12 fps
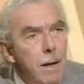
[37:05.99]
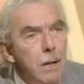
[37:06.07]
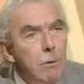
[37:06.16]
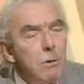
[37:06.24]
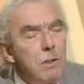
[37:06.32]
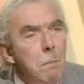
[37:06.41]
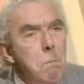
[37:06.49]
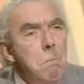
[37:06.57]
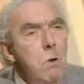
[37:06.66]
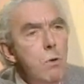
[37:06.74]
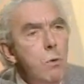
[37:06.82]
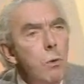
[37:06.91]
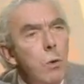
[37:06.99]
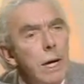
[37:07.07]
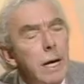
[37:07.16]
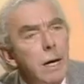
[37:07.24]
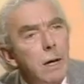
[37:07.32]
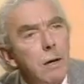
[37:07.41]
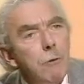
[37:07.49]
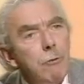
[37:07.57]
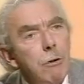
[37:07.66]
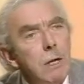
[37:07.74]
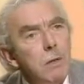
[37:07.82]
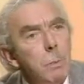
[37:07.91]
there was a muling of
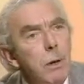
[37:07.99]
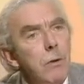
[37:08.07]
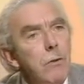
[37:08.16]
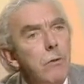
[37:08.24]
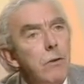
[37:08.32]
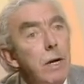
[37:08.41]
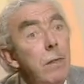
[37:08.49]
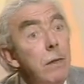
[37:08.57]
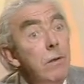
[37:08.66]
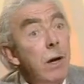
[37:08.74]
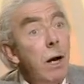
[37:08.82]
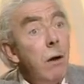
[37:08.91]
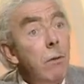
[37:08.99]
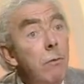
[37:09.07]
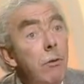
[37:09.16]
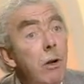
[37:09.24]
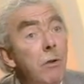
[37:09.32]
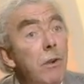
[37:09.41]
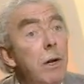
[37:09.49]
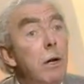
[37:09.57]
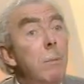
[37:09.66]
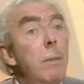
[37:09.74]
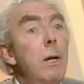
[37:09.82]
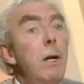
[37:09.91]
tradespersons in the town of
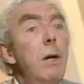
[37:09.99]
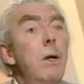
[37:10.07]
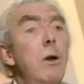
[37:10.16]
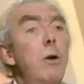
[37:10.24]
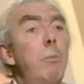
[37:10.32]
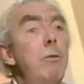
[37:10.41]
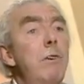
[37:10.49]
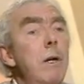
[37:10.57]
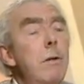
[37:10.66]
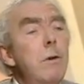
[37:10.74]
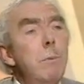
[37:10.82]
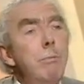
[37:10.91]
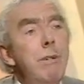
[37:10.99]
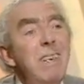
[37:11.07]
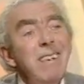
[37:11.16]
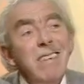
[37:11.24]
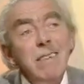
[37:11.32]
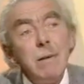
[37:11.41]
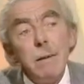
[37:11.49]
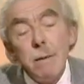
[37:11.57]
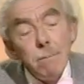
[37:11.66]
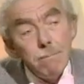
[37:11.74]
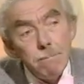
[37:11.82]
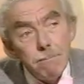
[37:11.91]
Nottingham who presented a petition